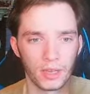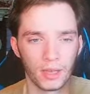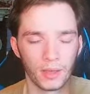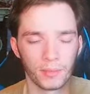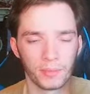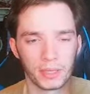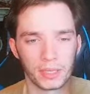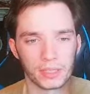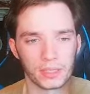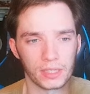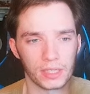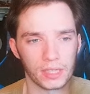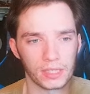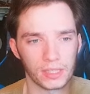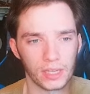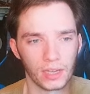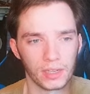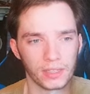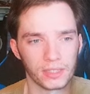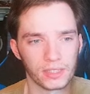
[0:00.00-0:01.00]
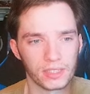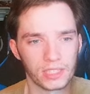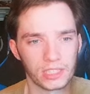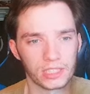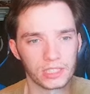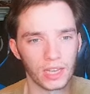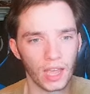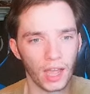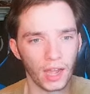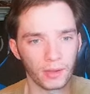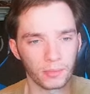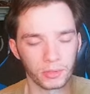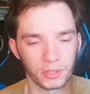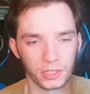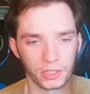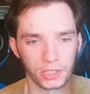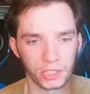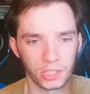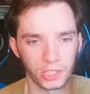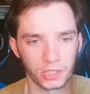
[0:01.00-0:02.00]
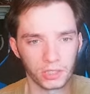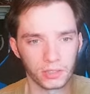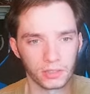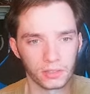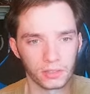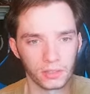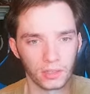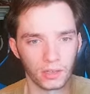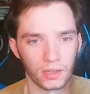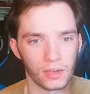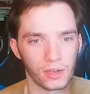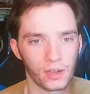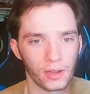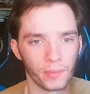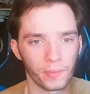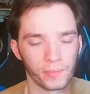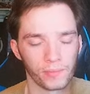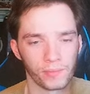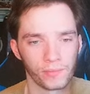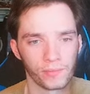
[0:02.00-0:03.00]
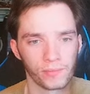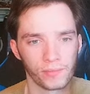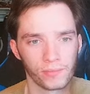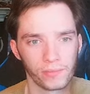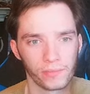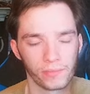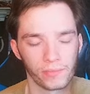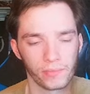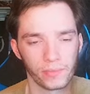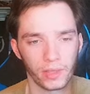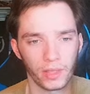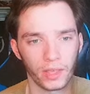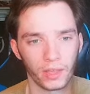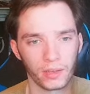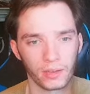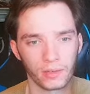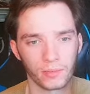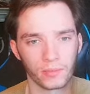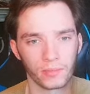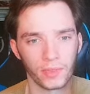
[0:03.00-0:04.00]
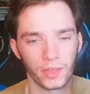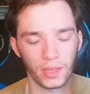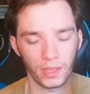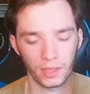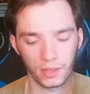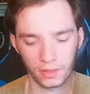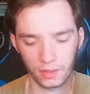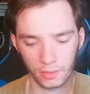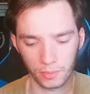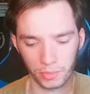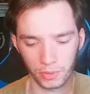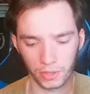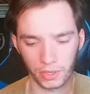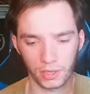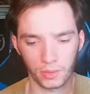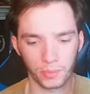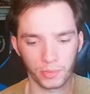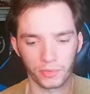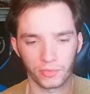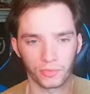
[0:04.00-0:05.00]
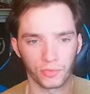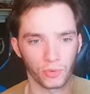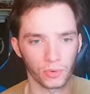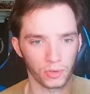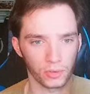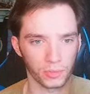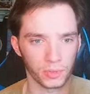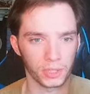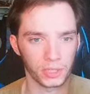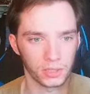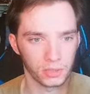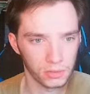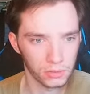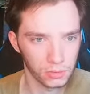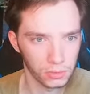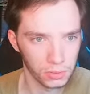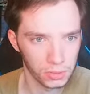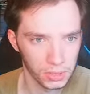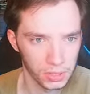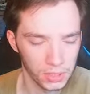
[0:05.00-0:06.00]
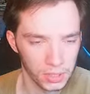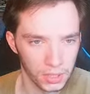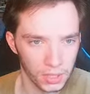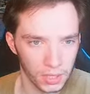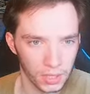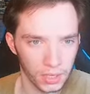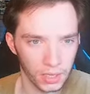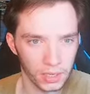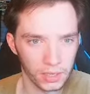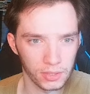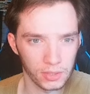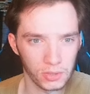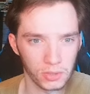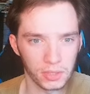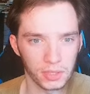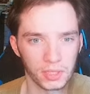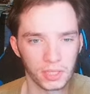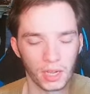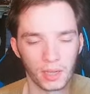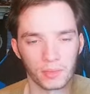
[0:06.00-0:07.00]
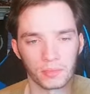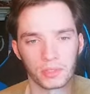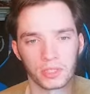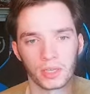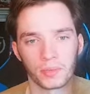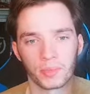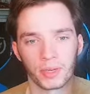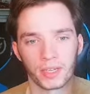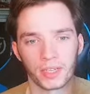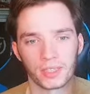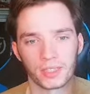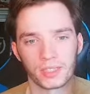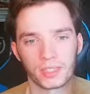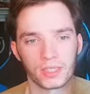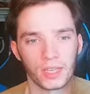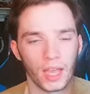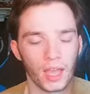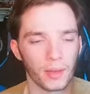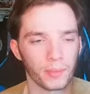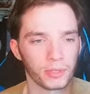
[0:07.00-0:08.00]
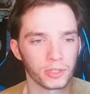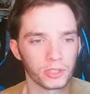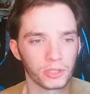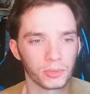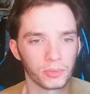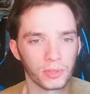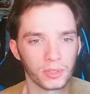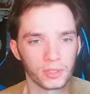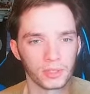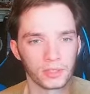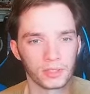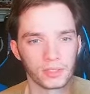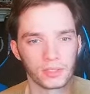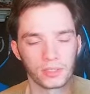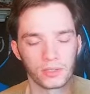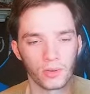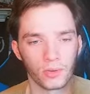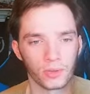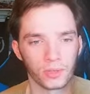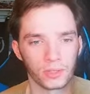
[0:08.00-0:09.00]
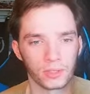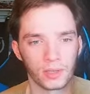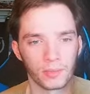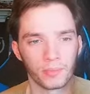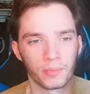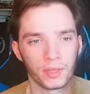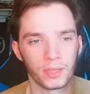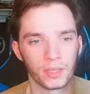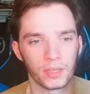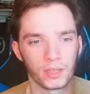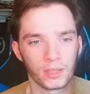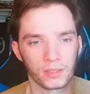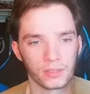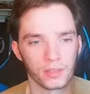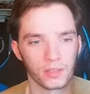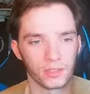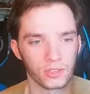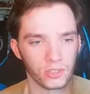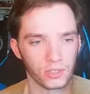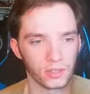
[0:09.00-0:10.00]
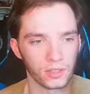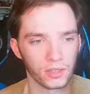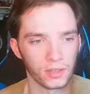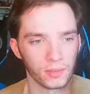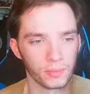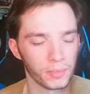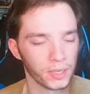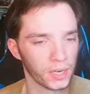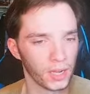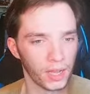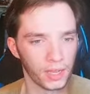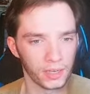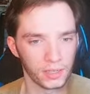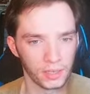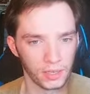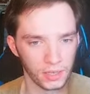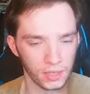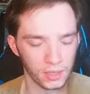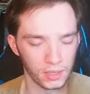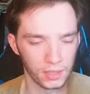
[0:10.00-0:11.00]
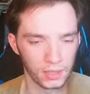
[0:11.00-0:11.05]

because I guess I establish um in in the book, before we do any sort of time skip, I establish what is going to be essentially the monotony,